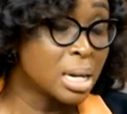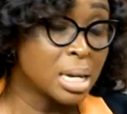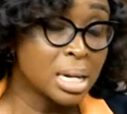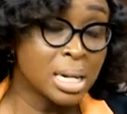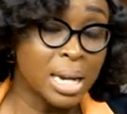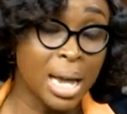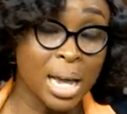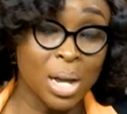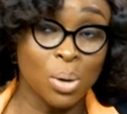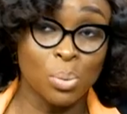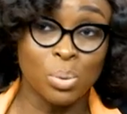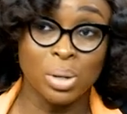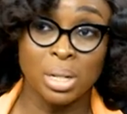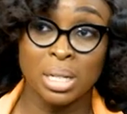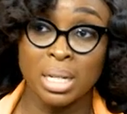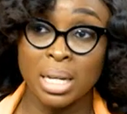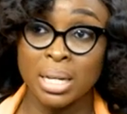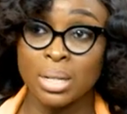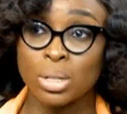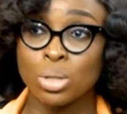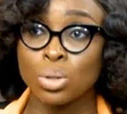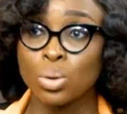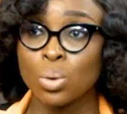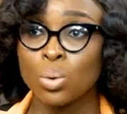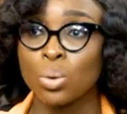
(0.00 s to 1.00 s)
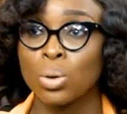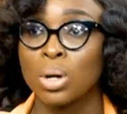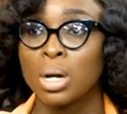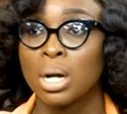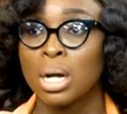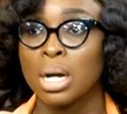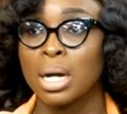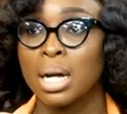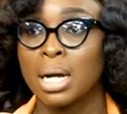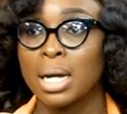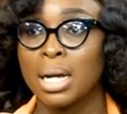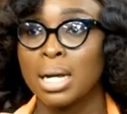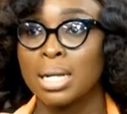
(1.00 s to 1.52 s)
now we day so.
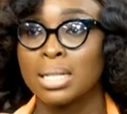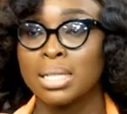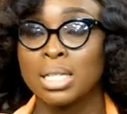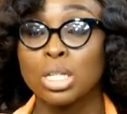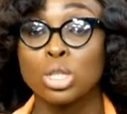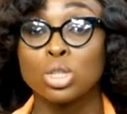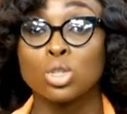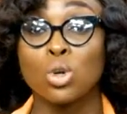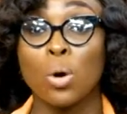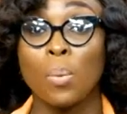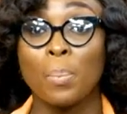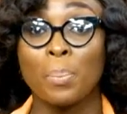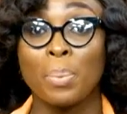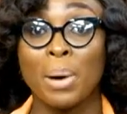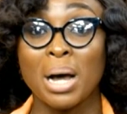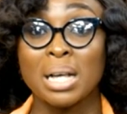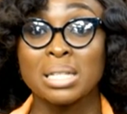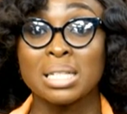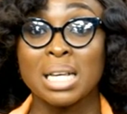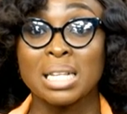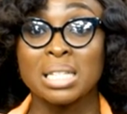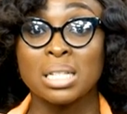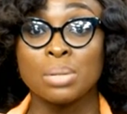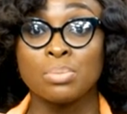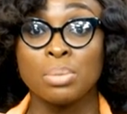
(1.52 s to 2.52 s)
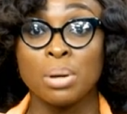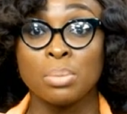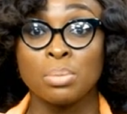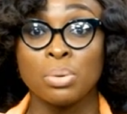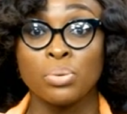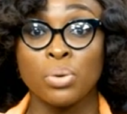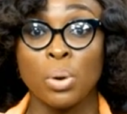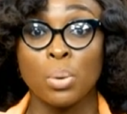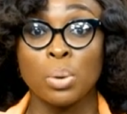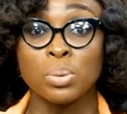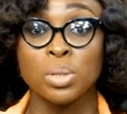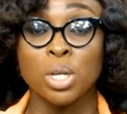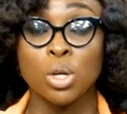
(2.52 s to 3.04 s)
Things don't pass as it be
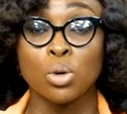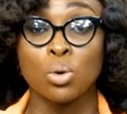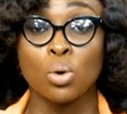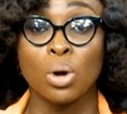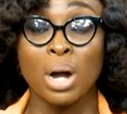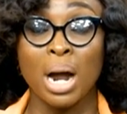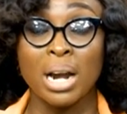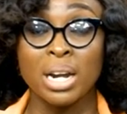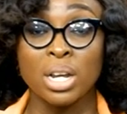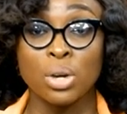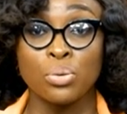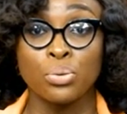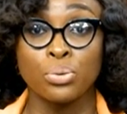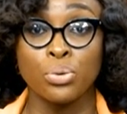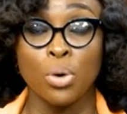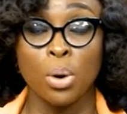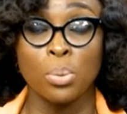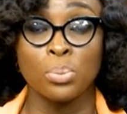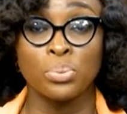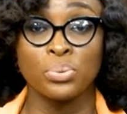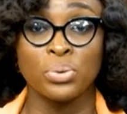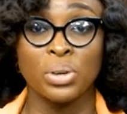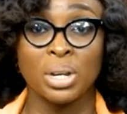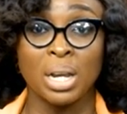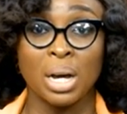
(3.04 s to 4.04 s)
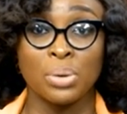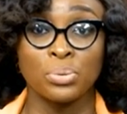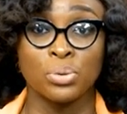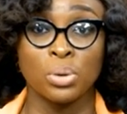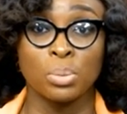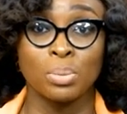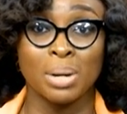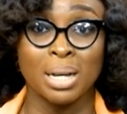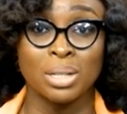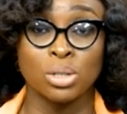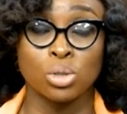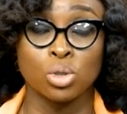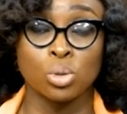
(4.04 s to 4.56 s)
before we say you carry form, fill and from
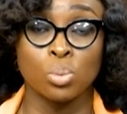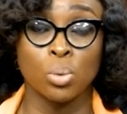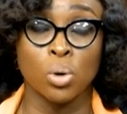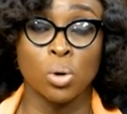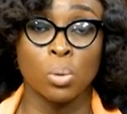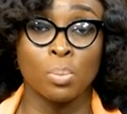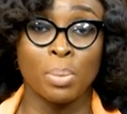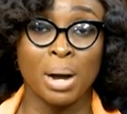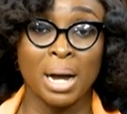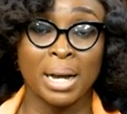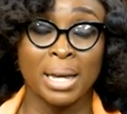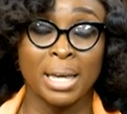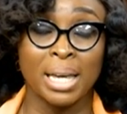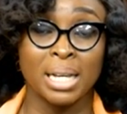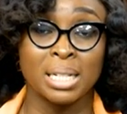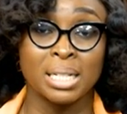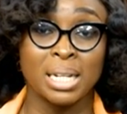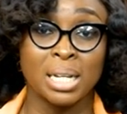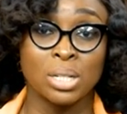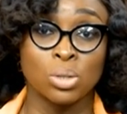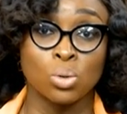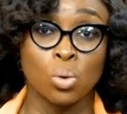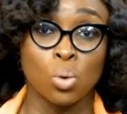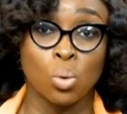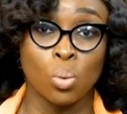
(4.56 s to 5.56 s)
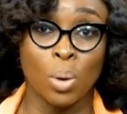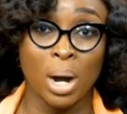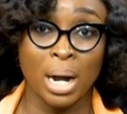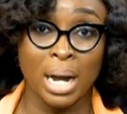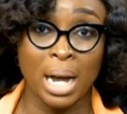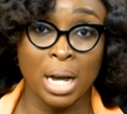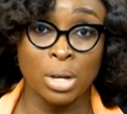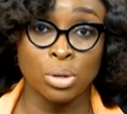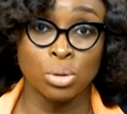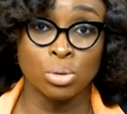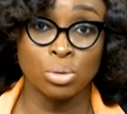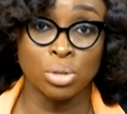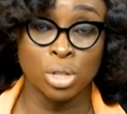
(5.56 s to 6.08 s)
now to tomorrow, bank agents go work,
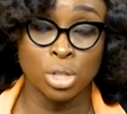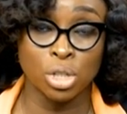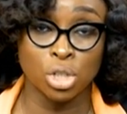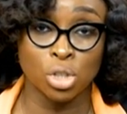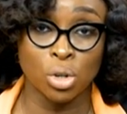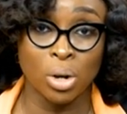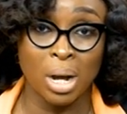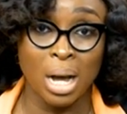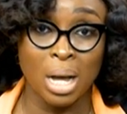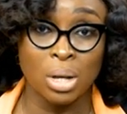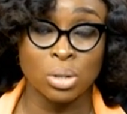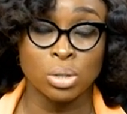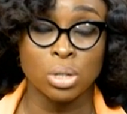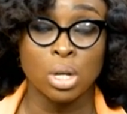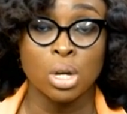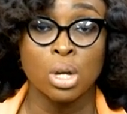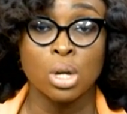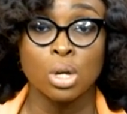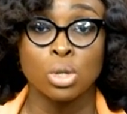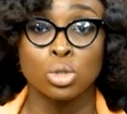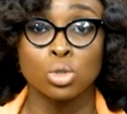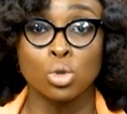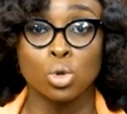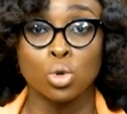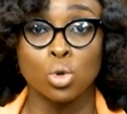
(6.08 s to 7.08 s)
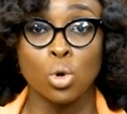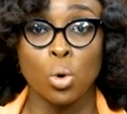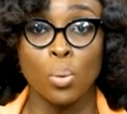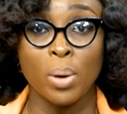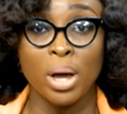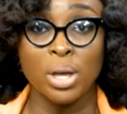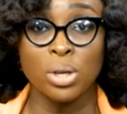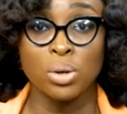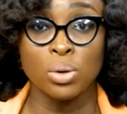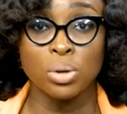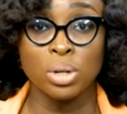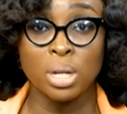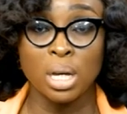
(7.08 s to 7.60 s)
you reach your house to know where
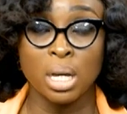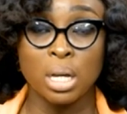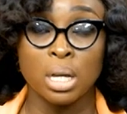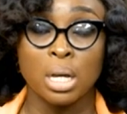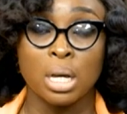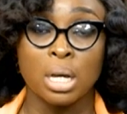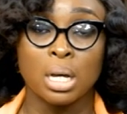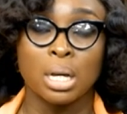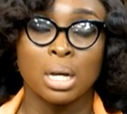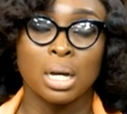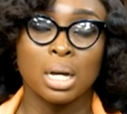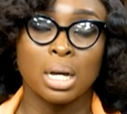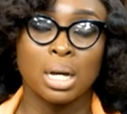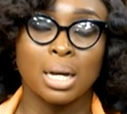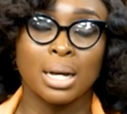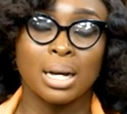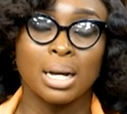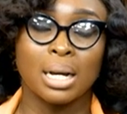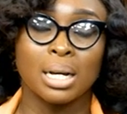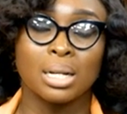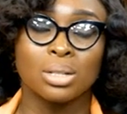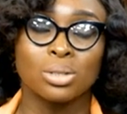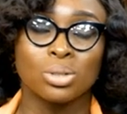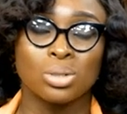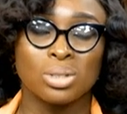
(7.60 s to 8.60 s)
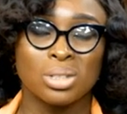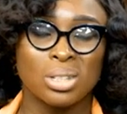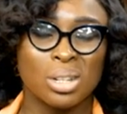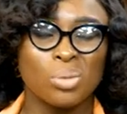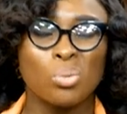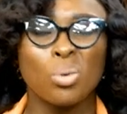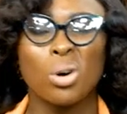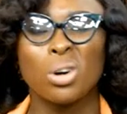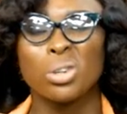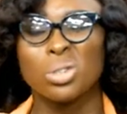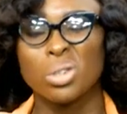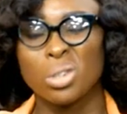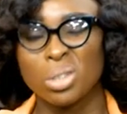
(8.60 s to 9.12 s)
you day. The
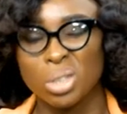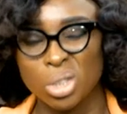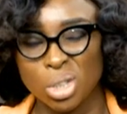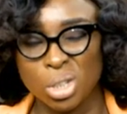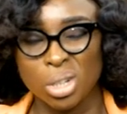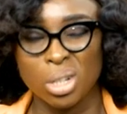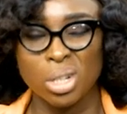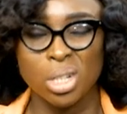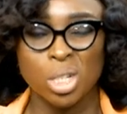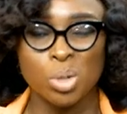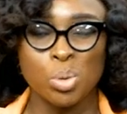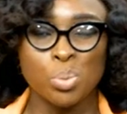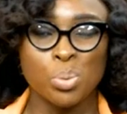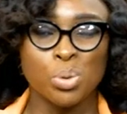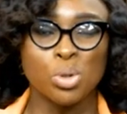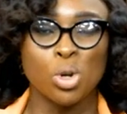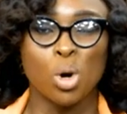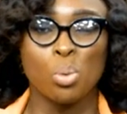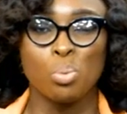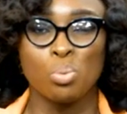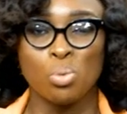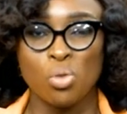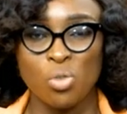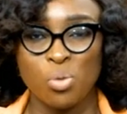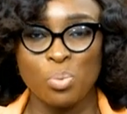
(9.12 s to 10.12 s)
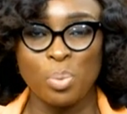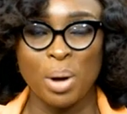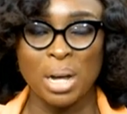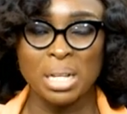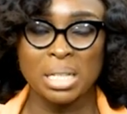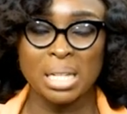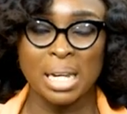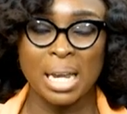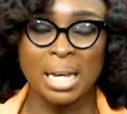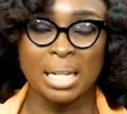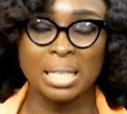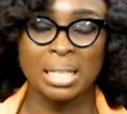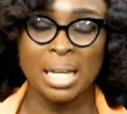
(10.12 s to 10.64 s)
world don't change. People don't move past
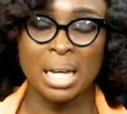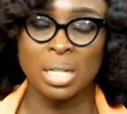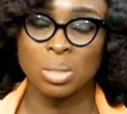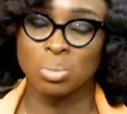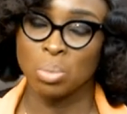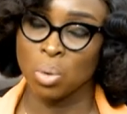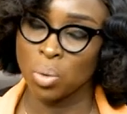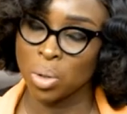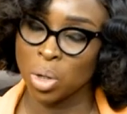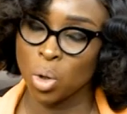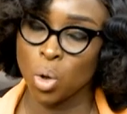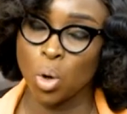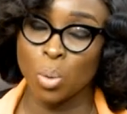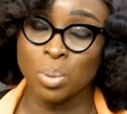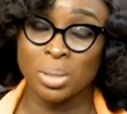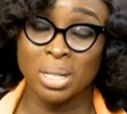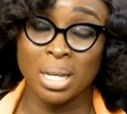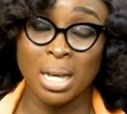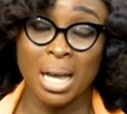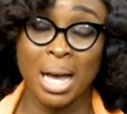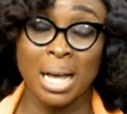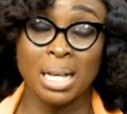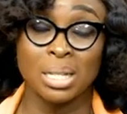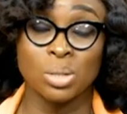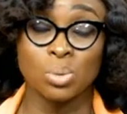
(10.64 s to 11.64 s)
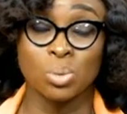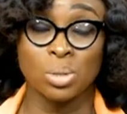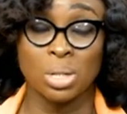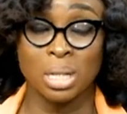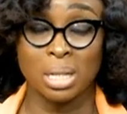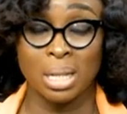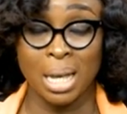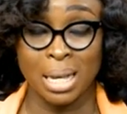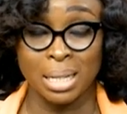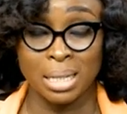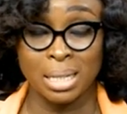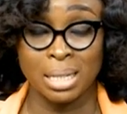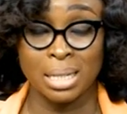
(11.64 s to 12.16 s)
like that. Maybe they hope say as
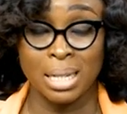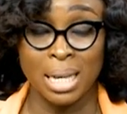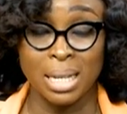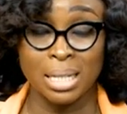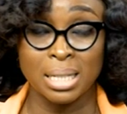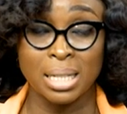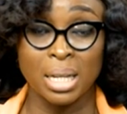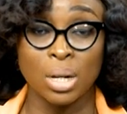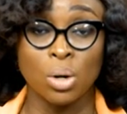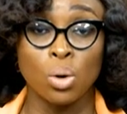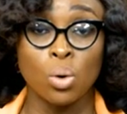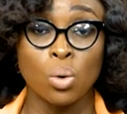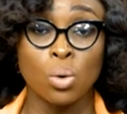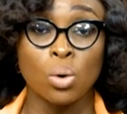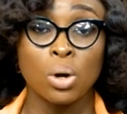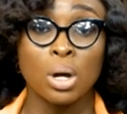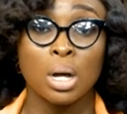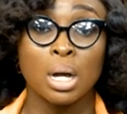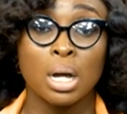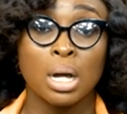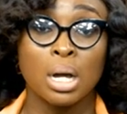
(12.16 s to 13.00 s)
the days they go,